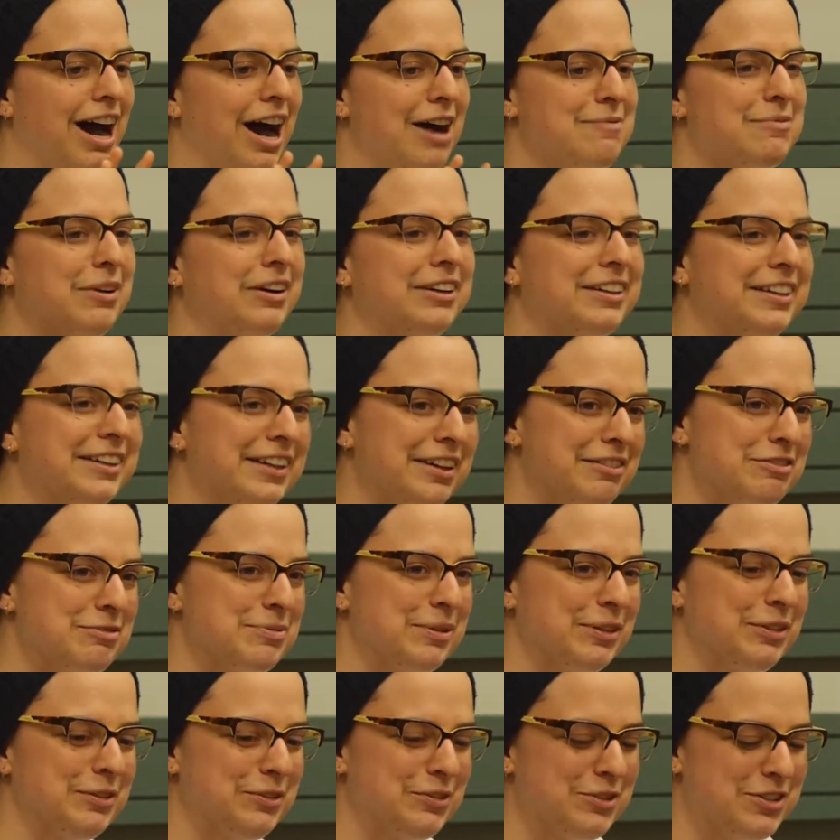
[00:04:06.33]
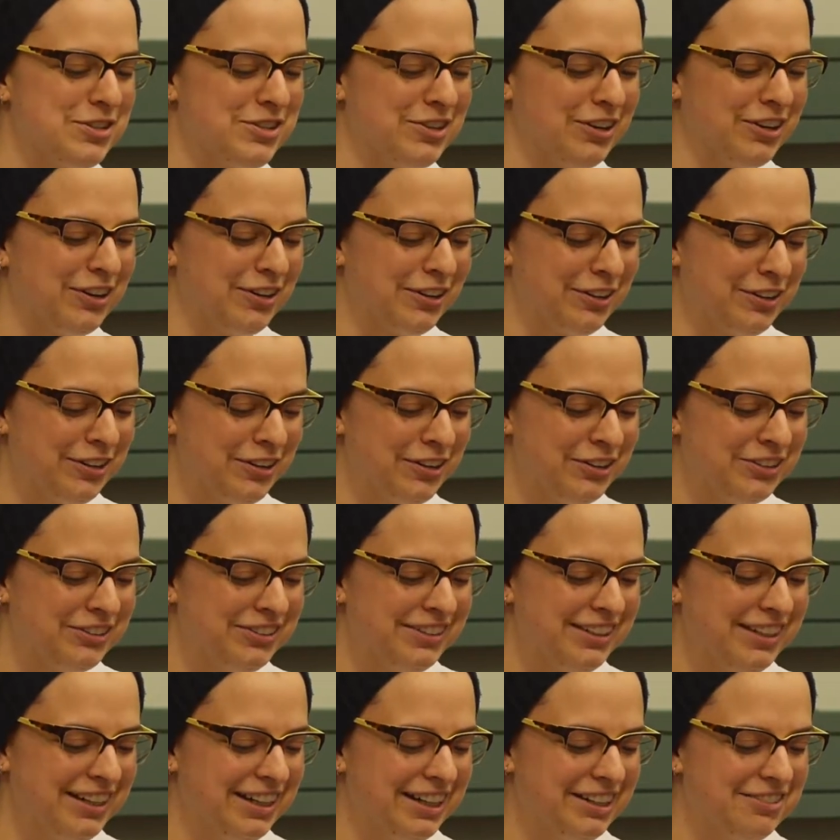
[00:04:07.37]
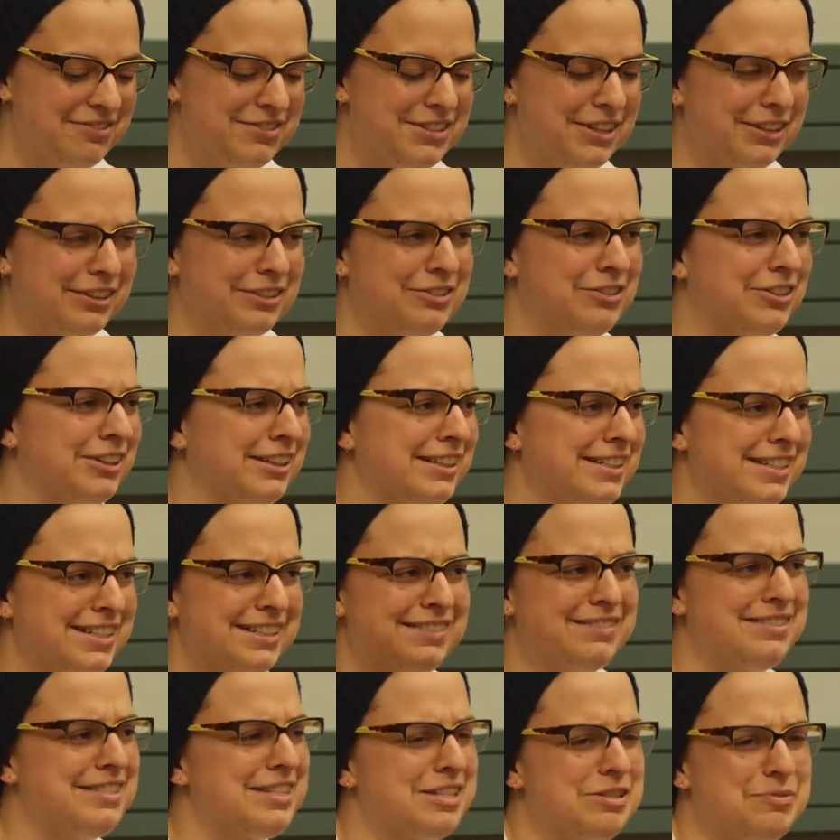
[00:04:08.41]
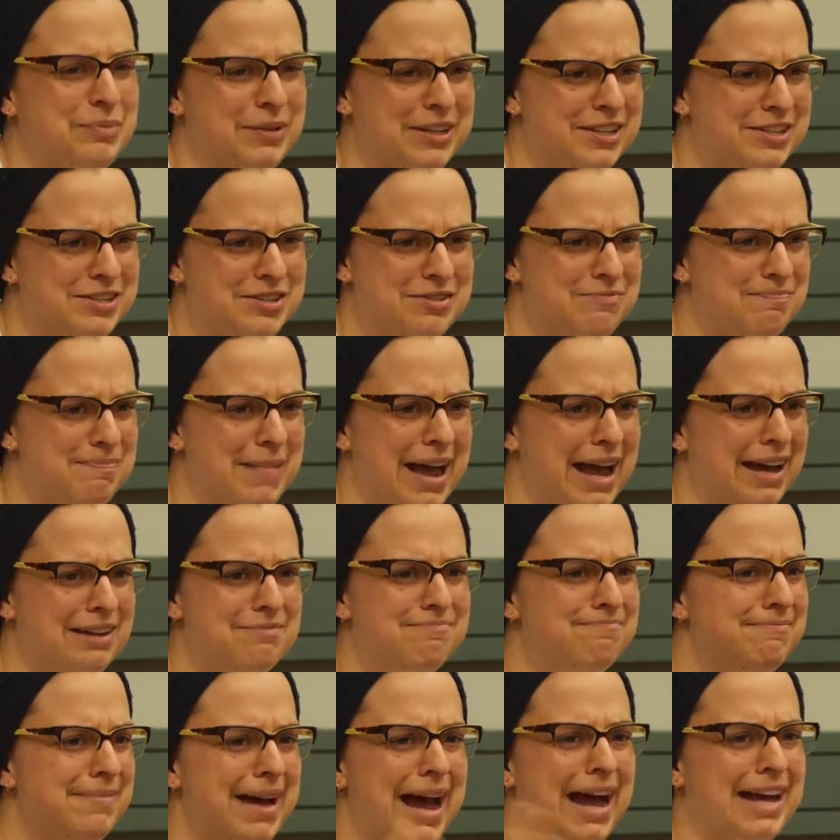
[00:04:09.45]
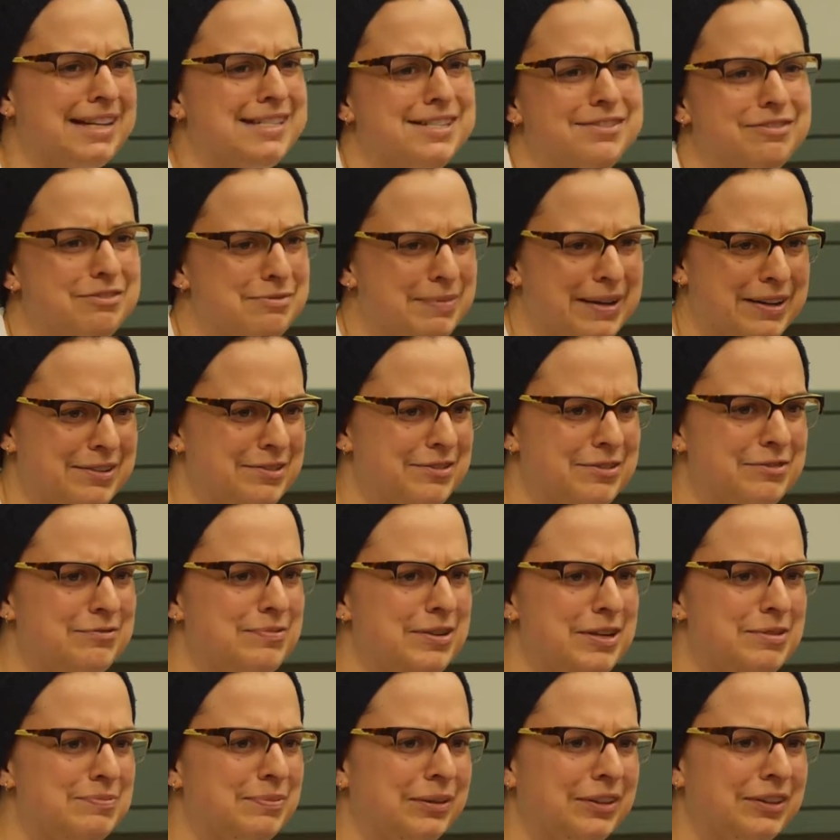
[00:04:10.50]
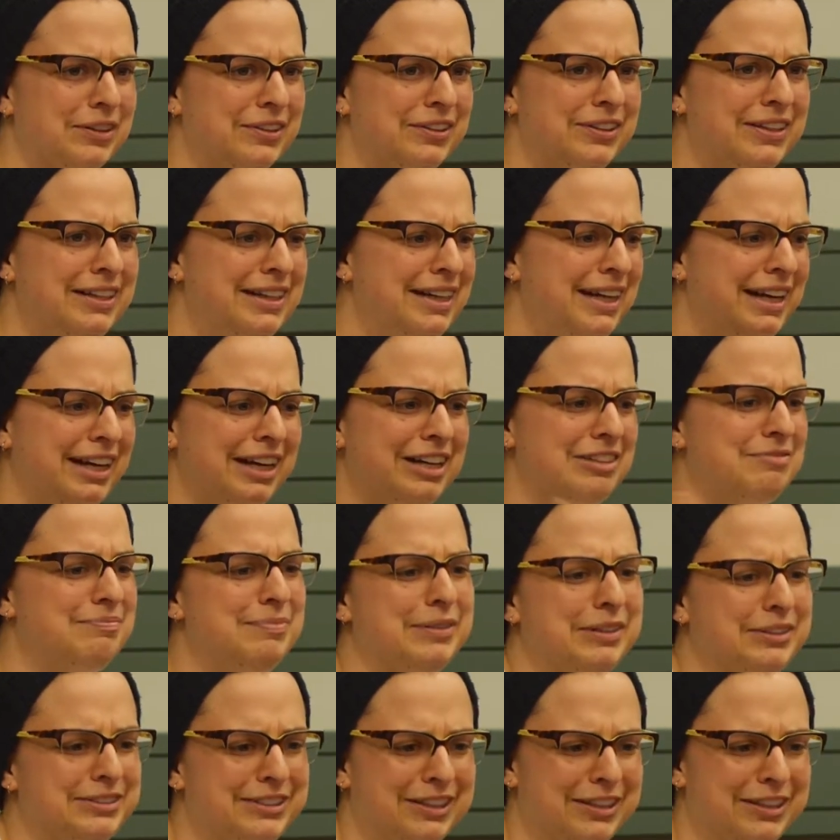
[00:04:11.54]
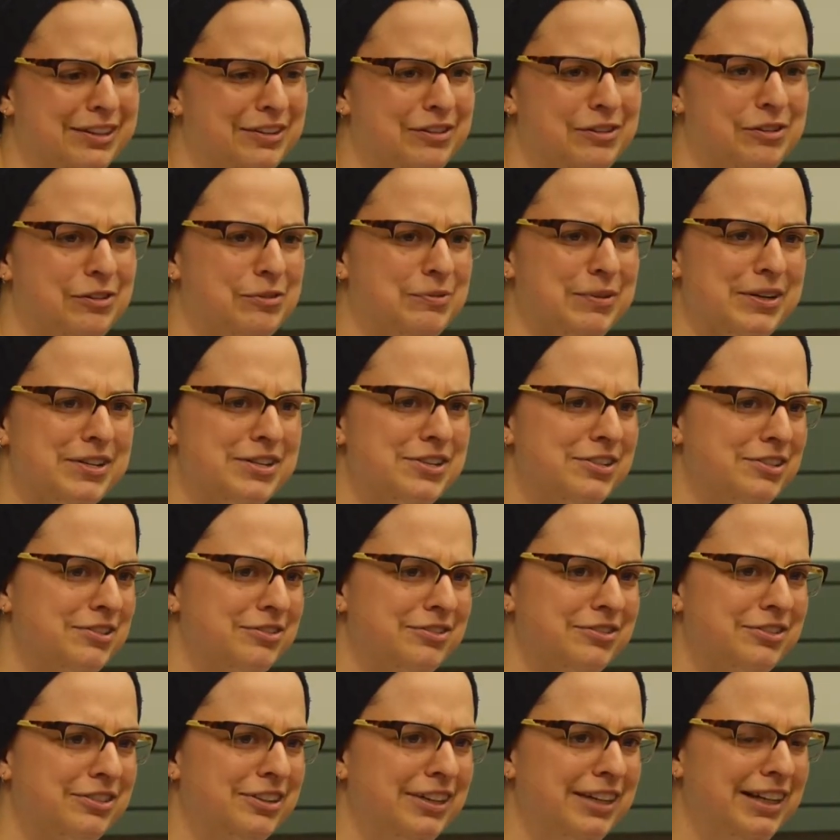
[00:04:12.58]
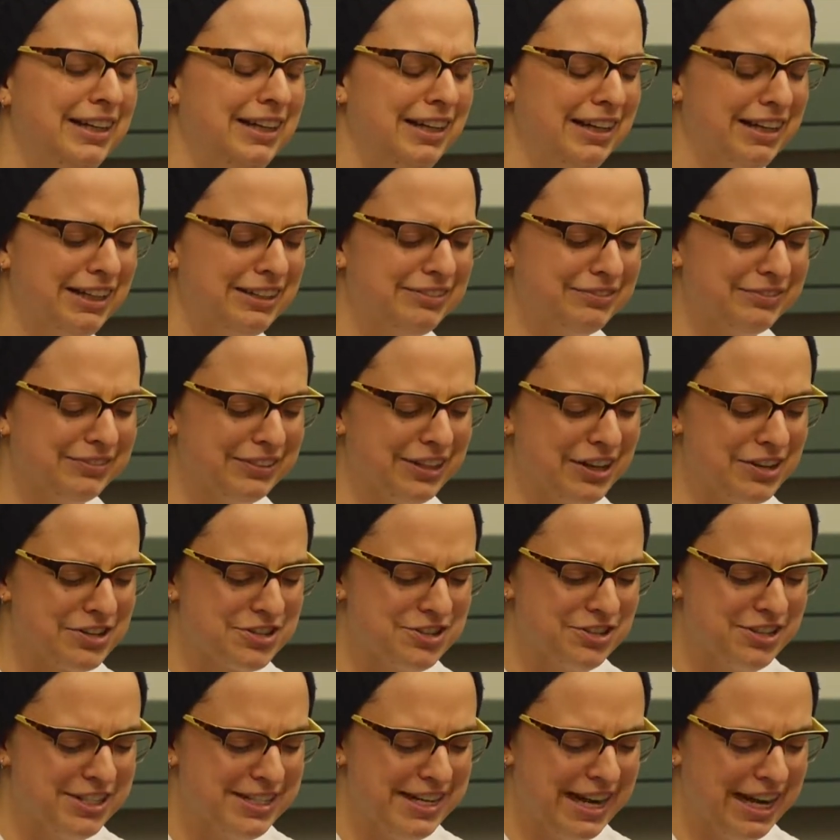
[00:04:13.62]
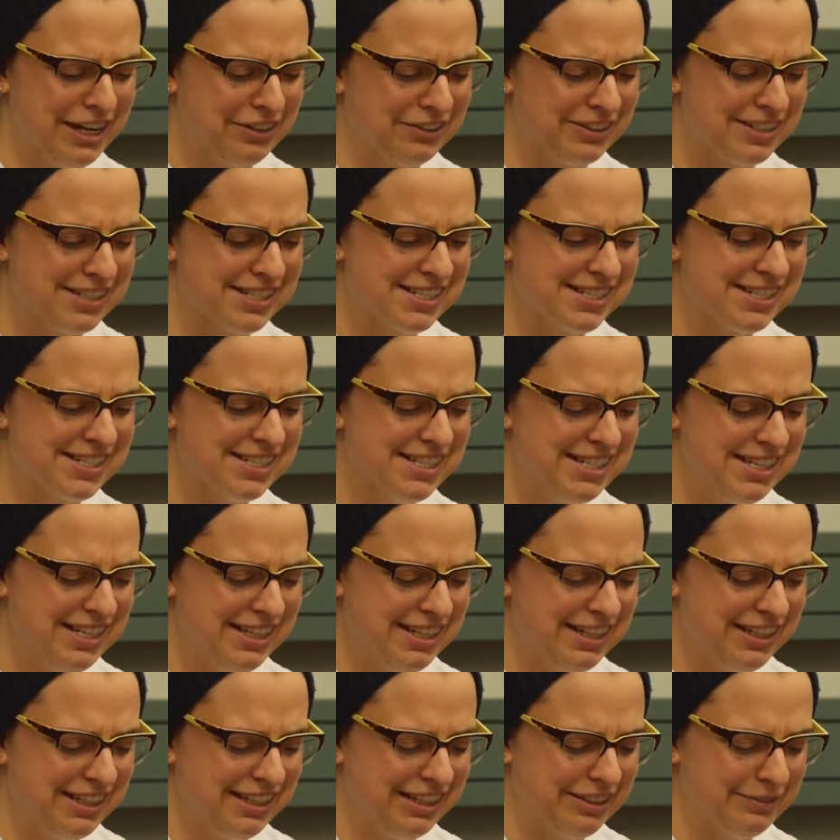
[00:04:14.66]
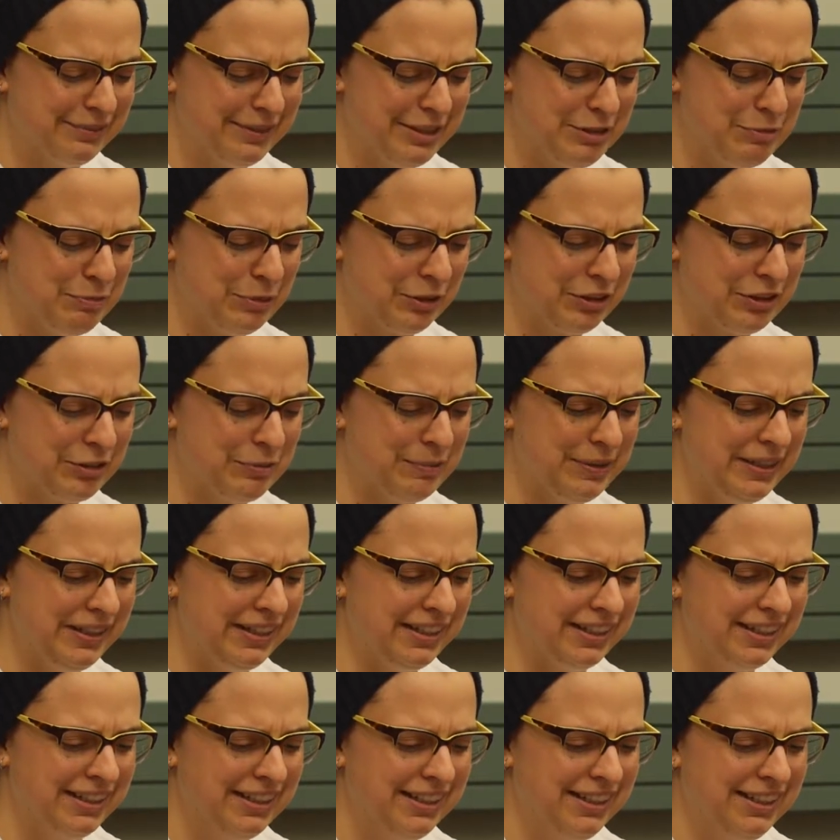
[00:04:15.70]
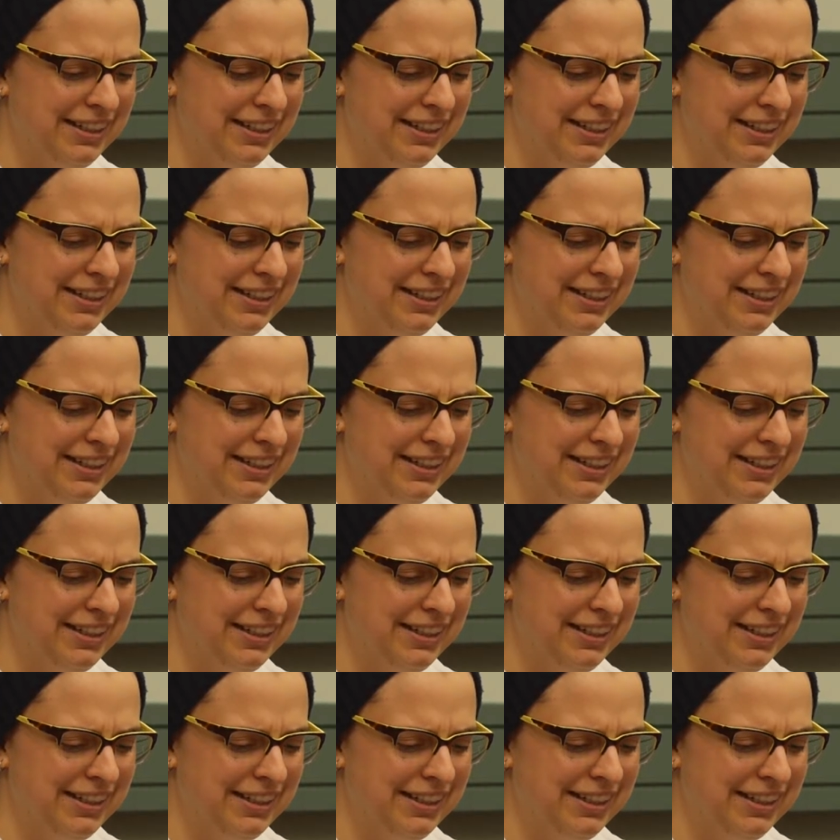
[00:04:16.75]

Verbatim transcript: I'm not going to give them a gold star, though. Um, Derek Corrigan's displaced ma massive amounts of people, um, building a whole bunch of um, luxury towers um, in Burnaby.